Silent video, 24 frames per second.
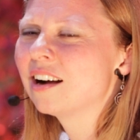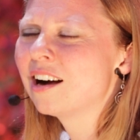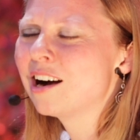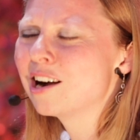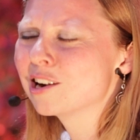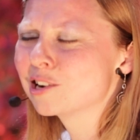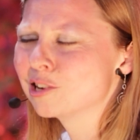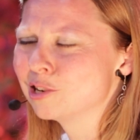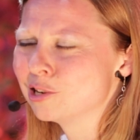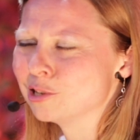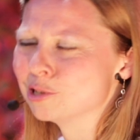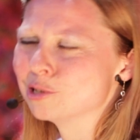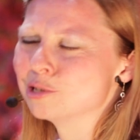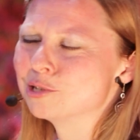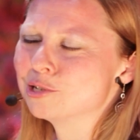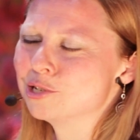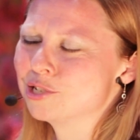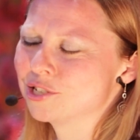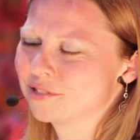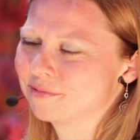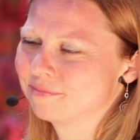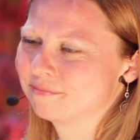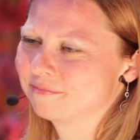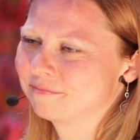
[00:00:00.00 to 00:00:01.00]
are
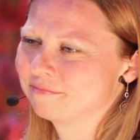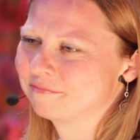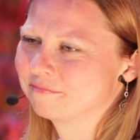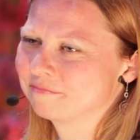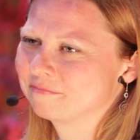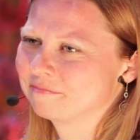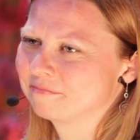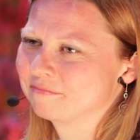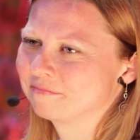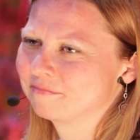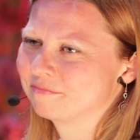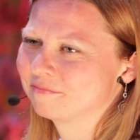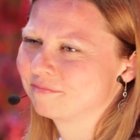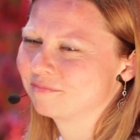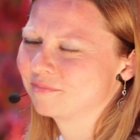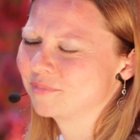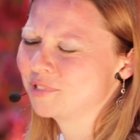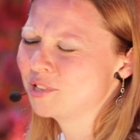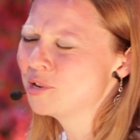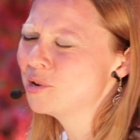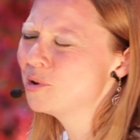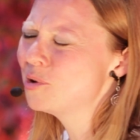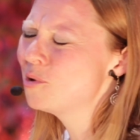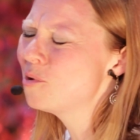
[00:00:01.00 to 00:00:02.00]
good.
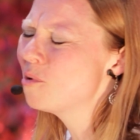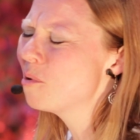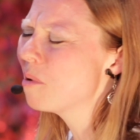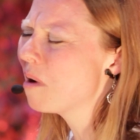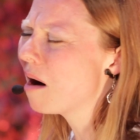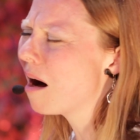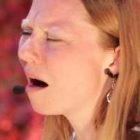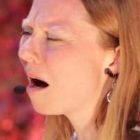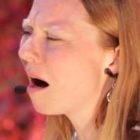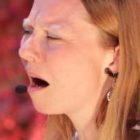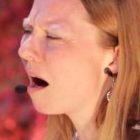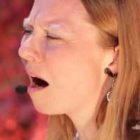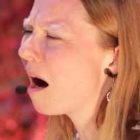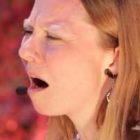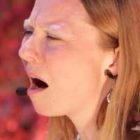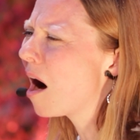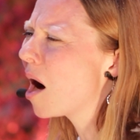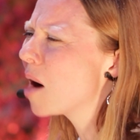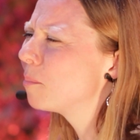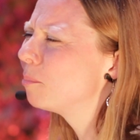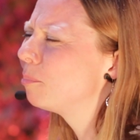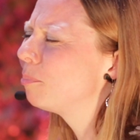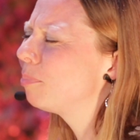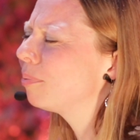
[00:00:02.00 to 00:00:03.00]
You
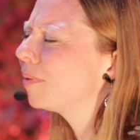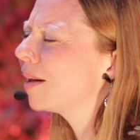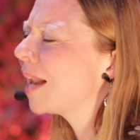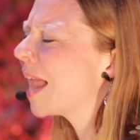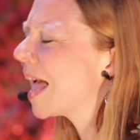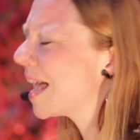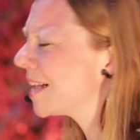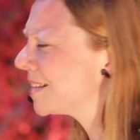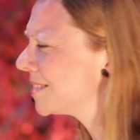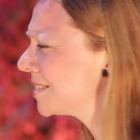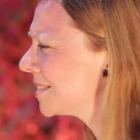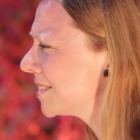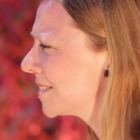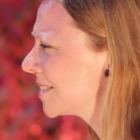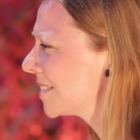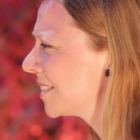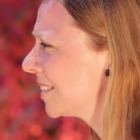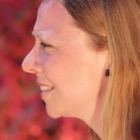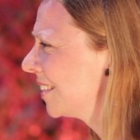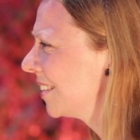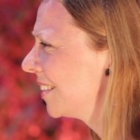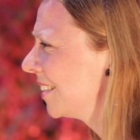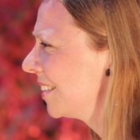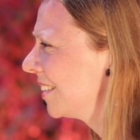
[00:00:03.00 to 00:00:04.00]
are blessed.